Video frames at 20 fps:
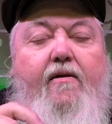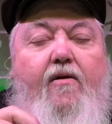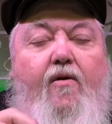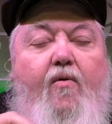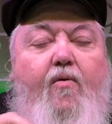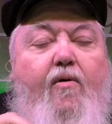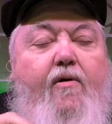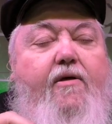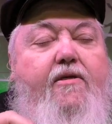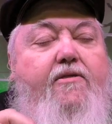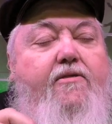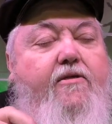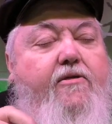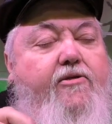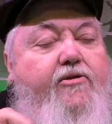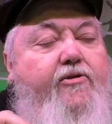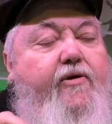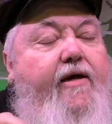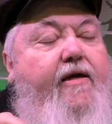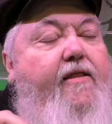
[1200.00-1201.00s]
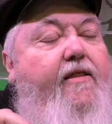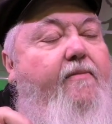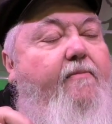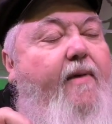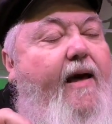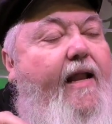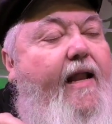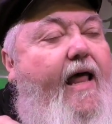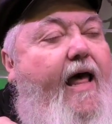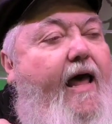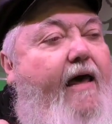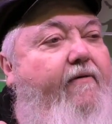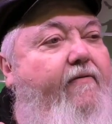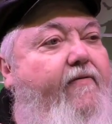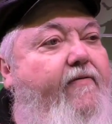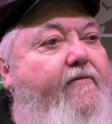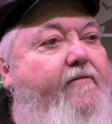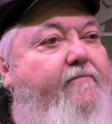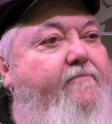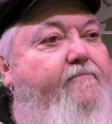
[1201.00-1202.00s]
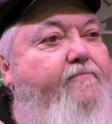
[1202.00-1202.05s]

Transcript: Lord is the strength of my life.